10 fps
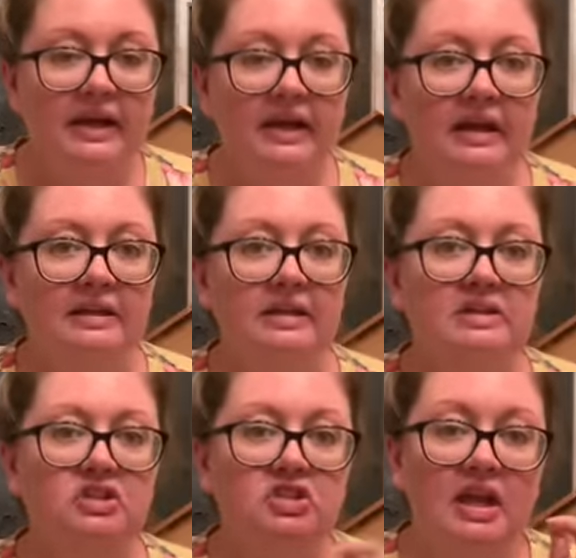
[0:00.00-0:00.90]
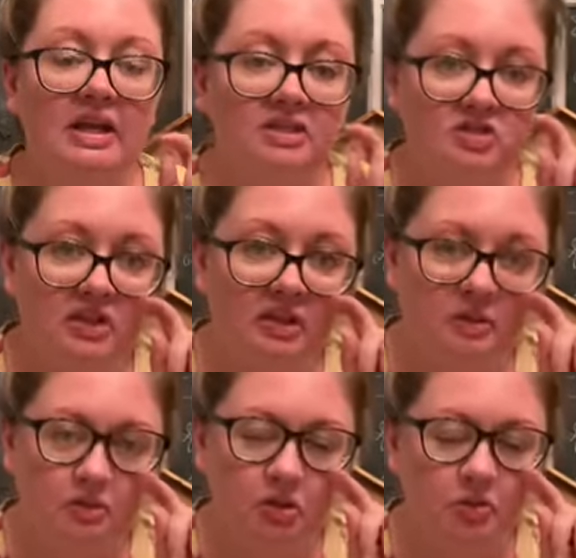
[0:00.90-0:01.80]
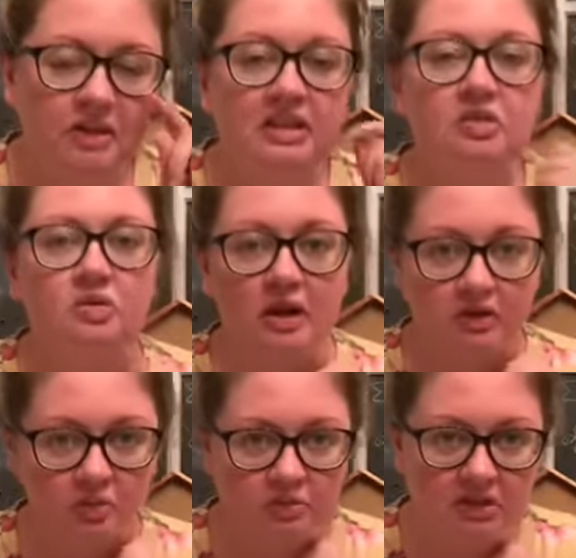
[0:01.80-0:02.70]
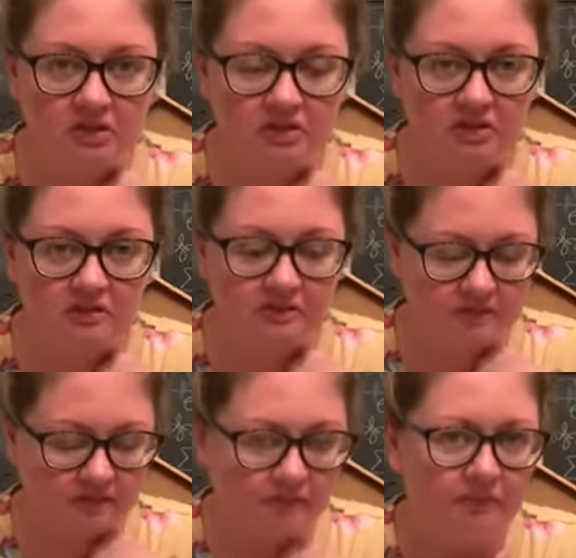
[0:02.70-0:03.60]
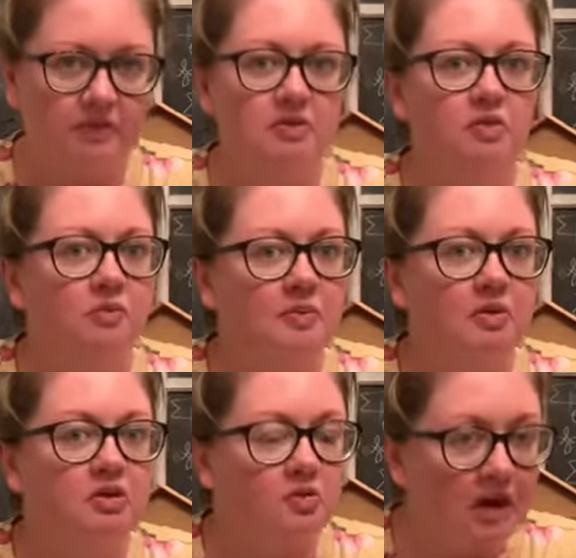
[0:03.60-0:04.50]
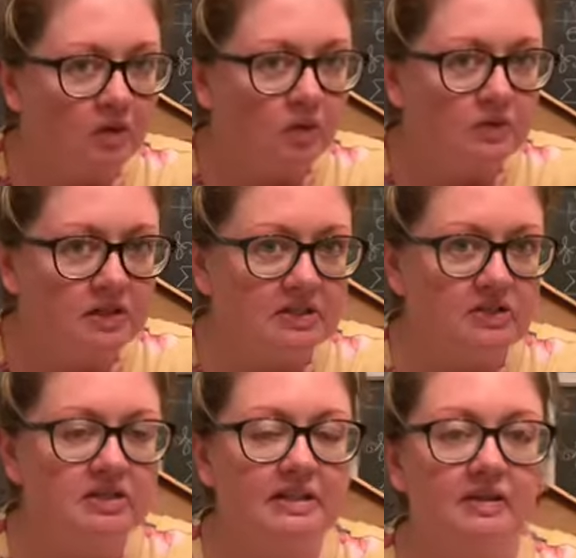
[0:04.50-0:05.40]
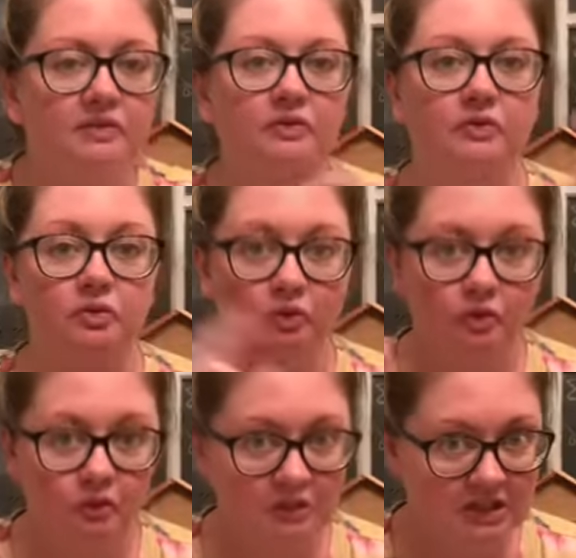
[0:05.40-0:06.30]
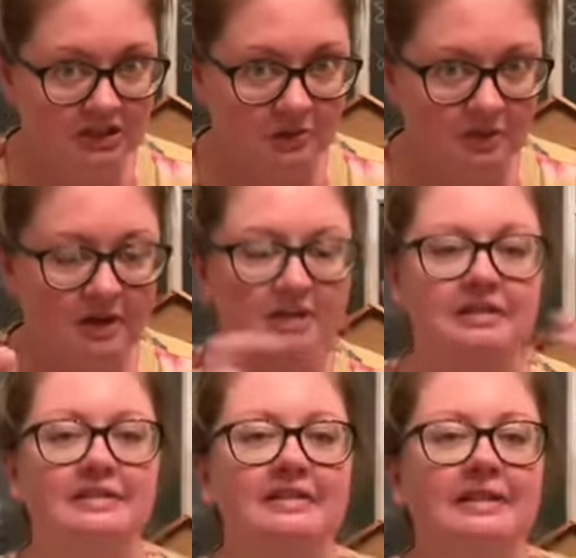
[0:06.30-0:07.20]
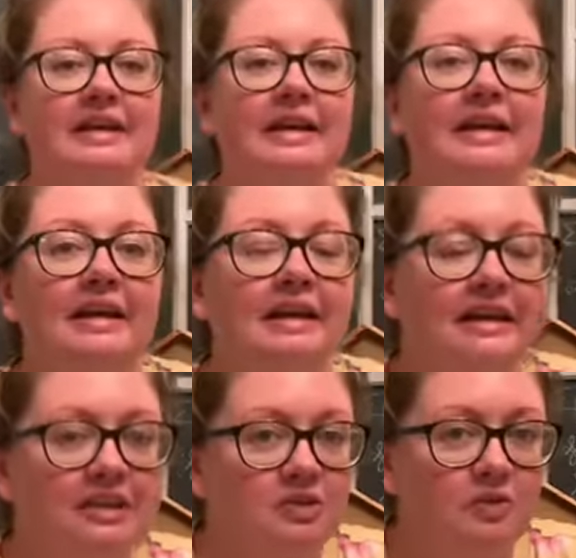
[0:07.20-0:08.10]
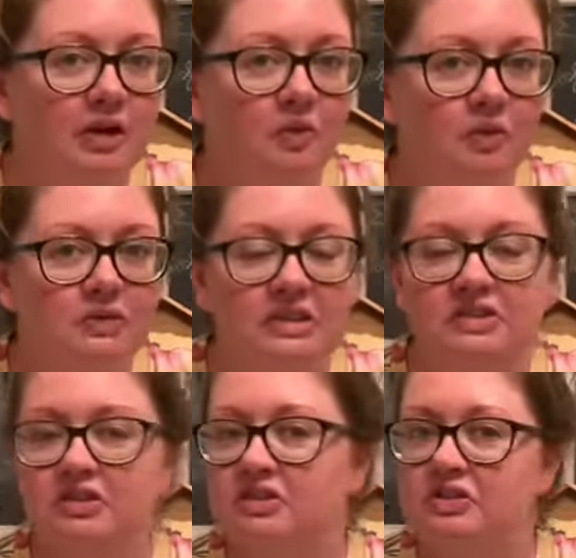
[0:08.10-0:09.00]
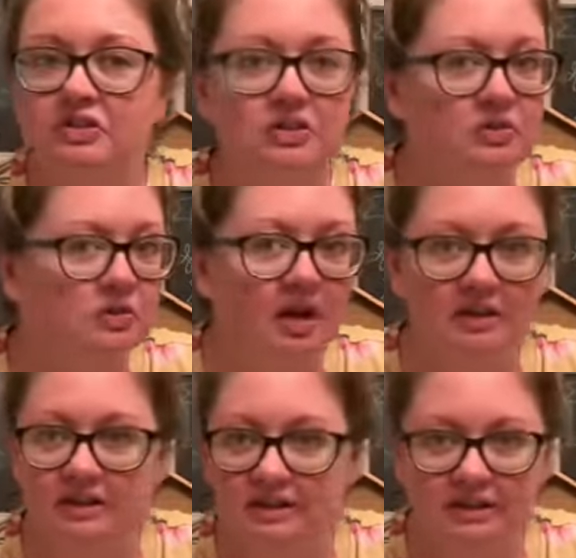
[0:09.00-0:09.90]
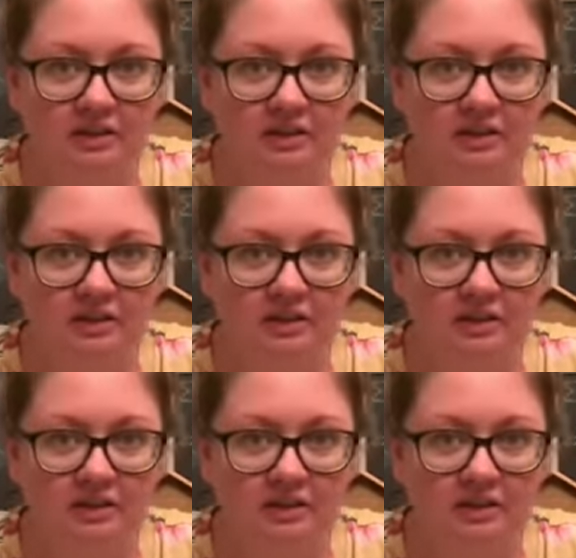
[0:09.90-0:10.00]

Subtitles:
and then change them to an indirect quotation. So remember, direct quotations have quotation marks. Indirect quotations do not need